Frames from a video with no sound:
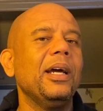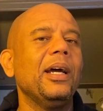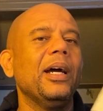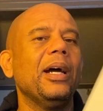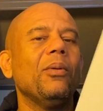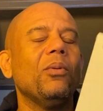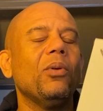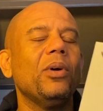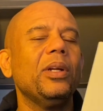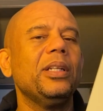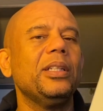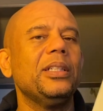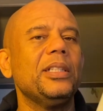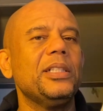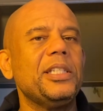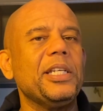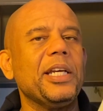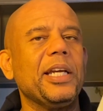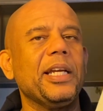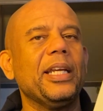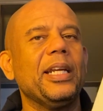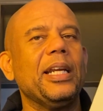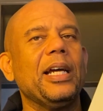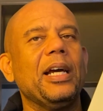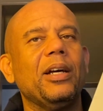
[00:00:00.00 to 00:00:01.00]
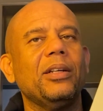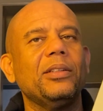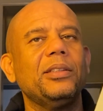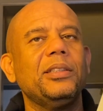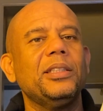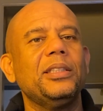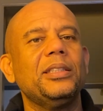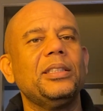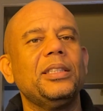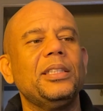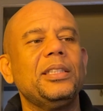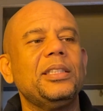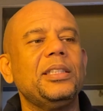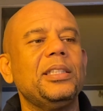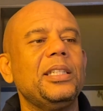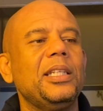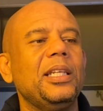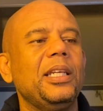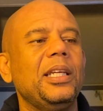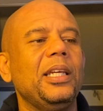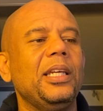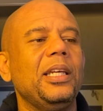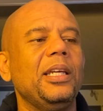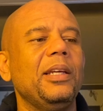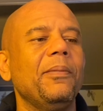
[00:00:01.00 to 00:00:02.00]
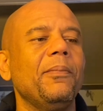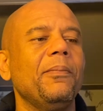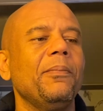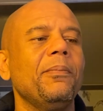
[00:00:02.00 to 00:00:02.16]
I wanted to check it out just to see